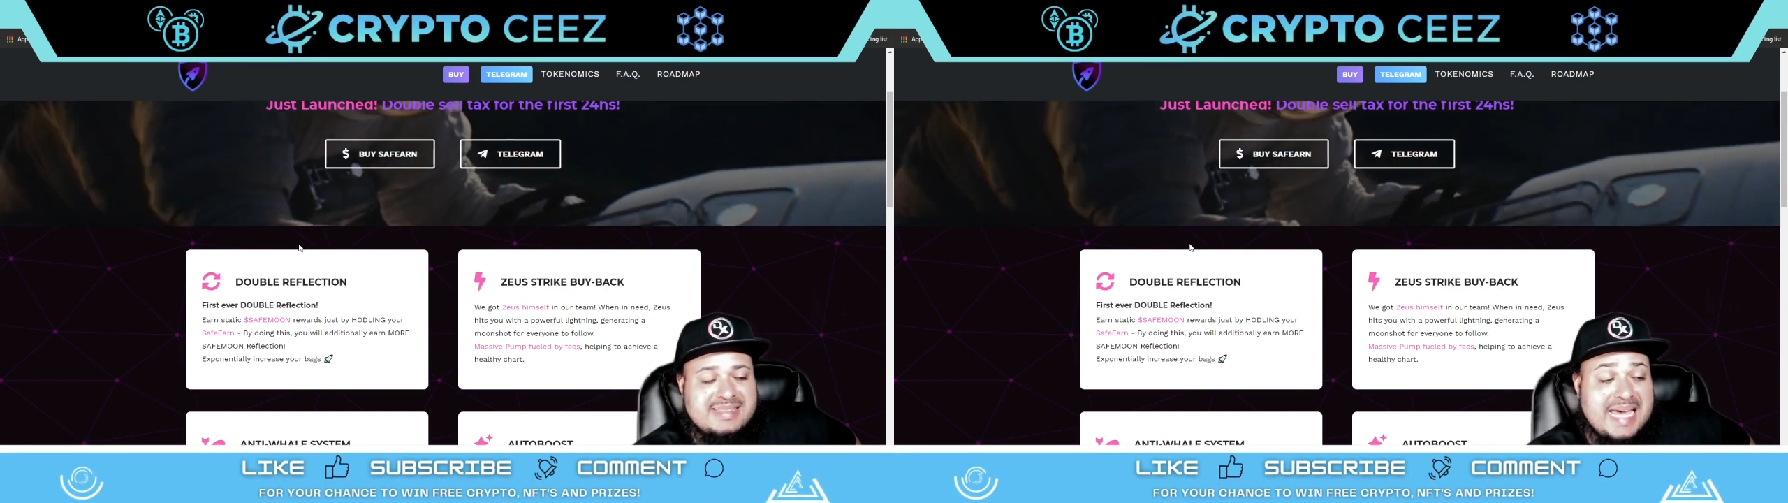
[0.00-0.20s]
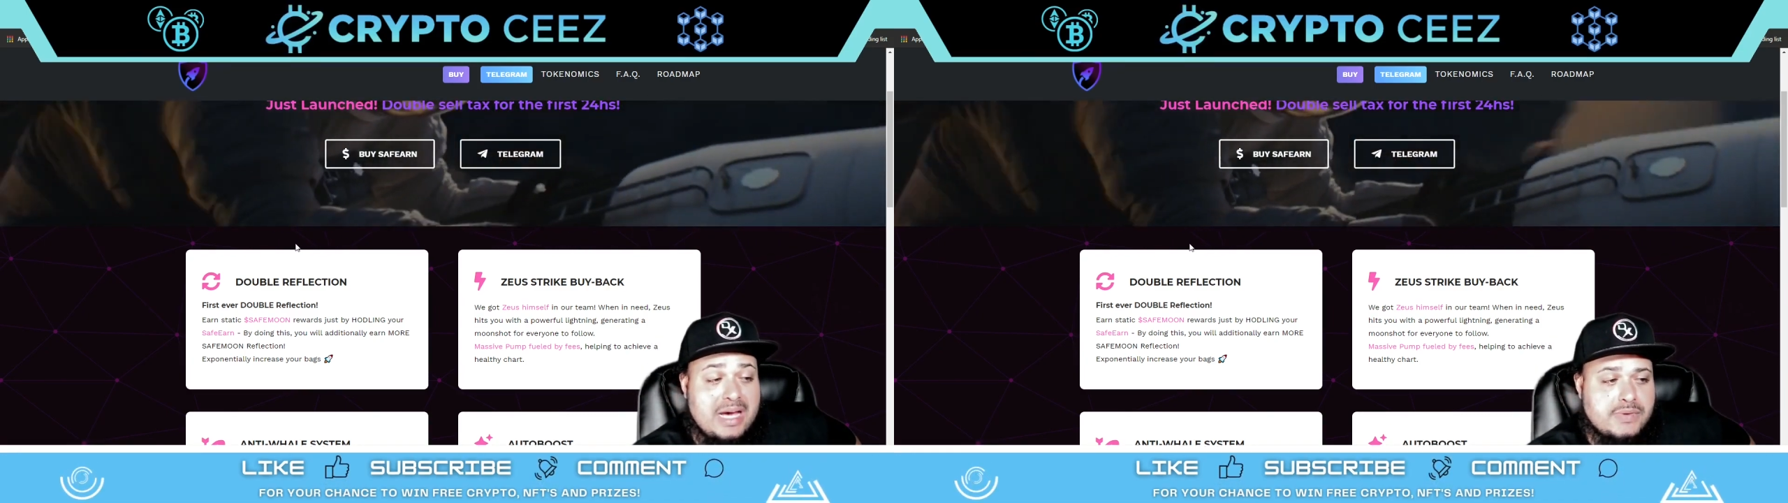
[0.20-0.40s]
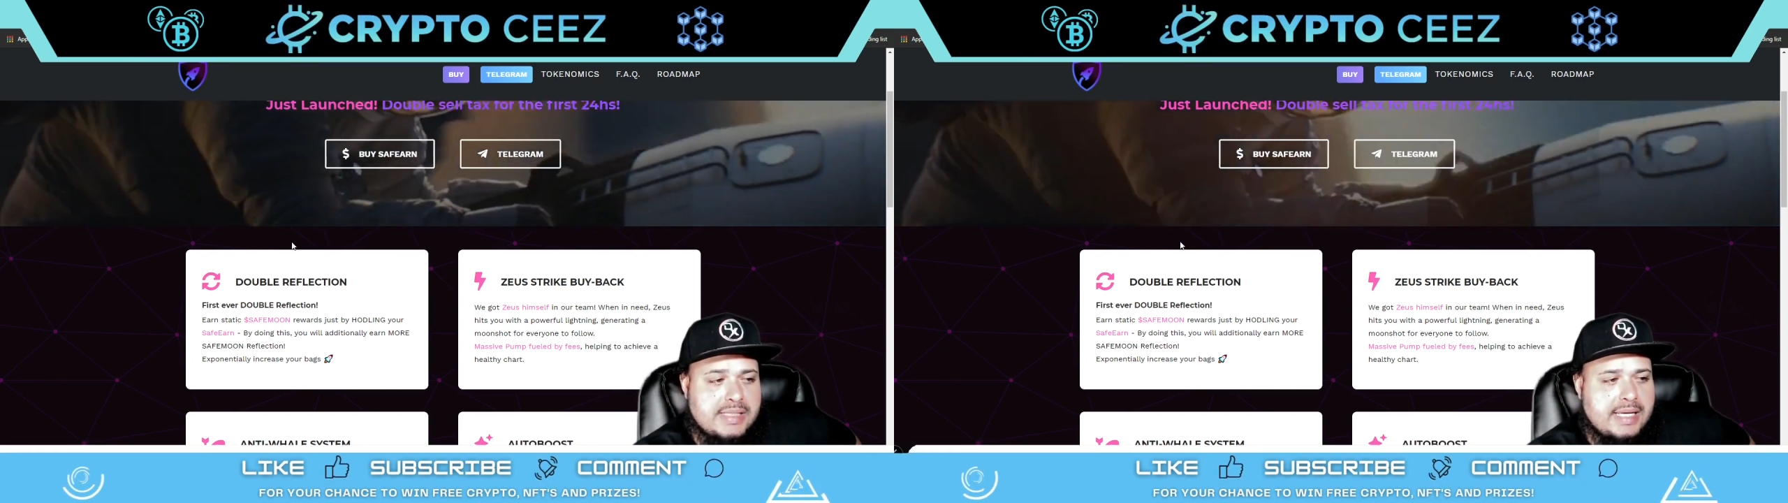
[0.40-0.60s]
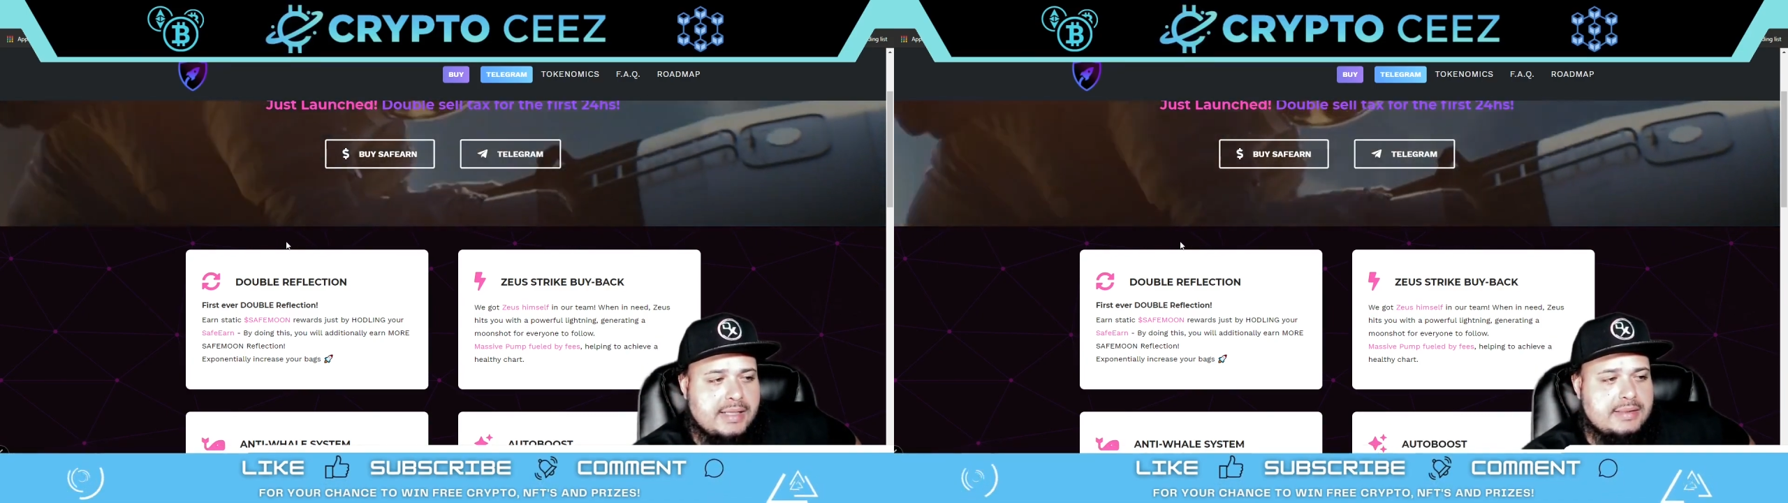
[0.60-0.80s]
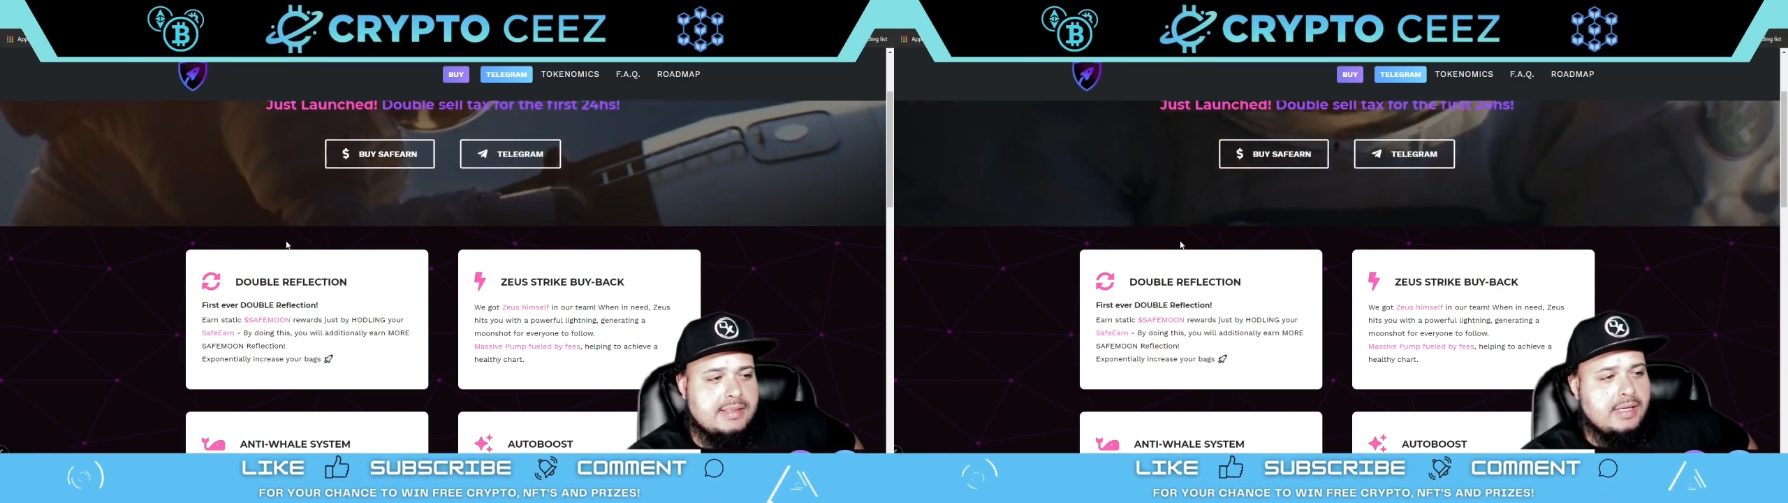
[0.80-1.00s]

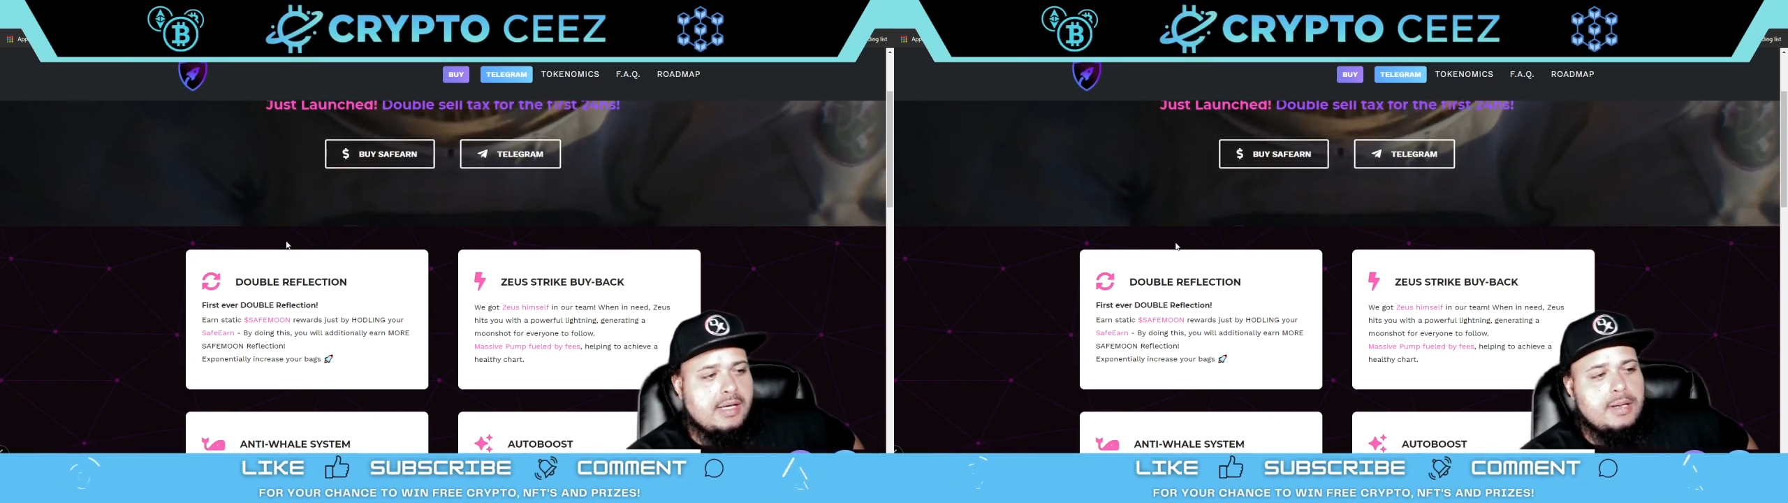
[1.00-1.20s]
1000x